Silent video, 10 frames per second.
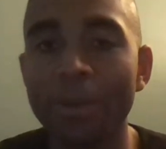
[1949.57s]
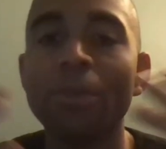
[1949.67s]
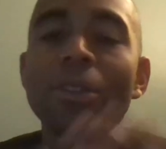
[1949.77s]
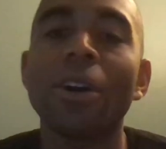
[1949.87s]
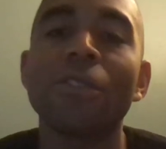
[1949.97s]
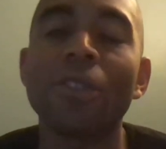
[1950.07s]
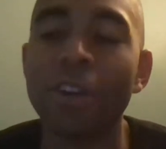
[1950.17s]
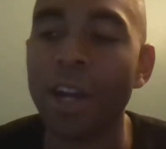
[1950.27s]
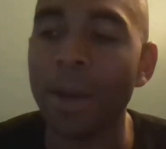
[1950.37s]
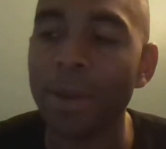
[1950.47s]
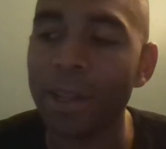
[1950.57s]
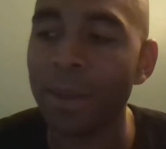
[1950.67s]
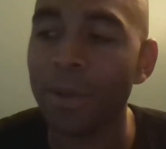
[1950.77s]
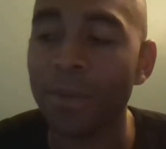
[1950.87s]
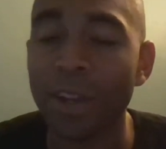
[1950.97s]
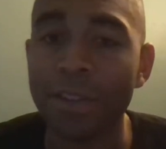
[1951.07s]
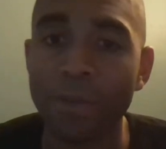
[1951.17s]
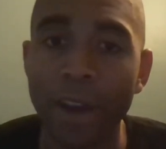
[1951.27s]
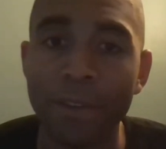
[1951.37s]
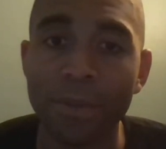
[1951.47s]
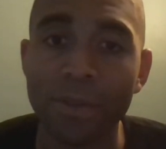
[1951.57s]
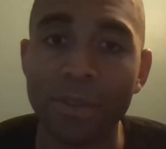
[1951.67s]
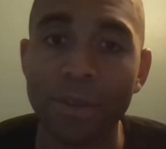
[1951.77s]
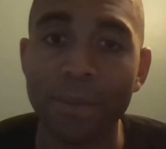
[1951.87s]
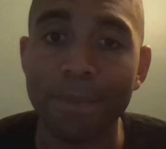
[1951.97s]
know your thoughts or comment. Let me know if you got some value from this.